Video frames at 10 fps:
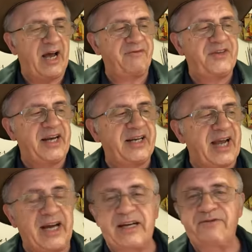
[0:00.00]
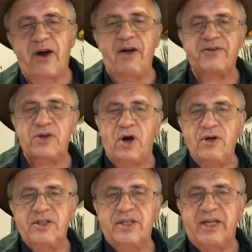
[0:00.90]
I've dedicated five
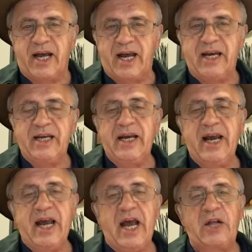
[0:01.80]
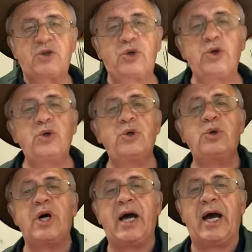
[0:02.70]
songs today uh,
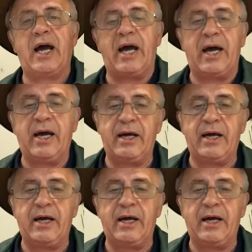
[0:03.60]
to uh,